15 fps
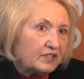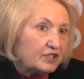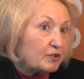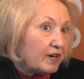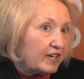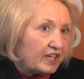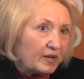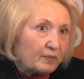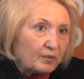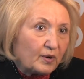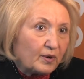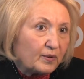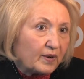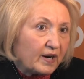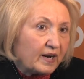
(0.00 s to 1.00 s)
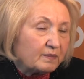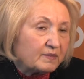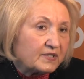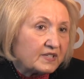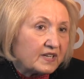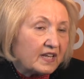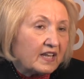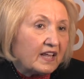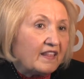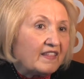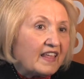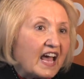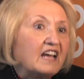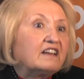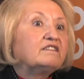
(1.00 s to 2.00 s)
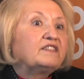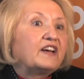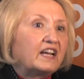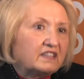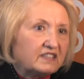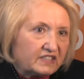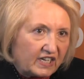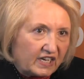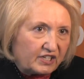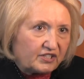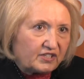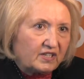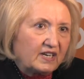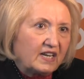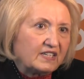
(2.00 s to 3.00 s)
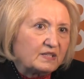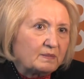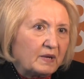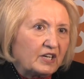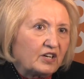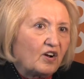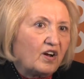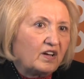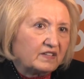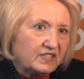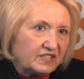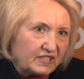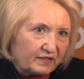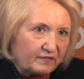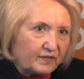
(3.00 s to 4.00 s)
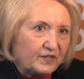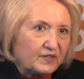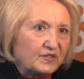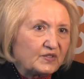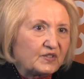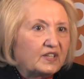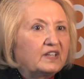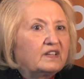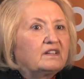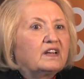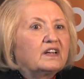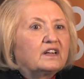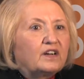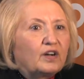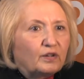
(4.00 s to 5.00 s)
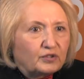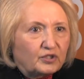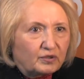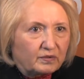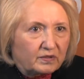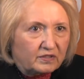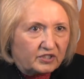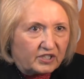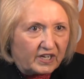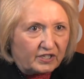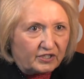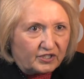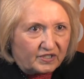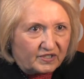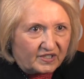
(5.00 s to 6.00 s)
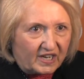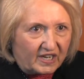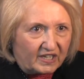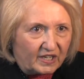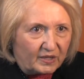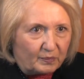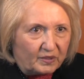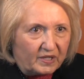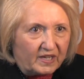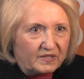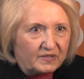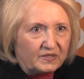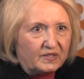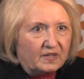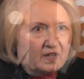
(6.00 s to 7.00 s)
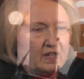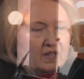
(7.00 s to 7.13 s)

training programs, that validation has made all the difference in cultural changes taking place.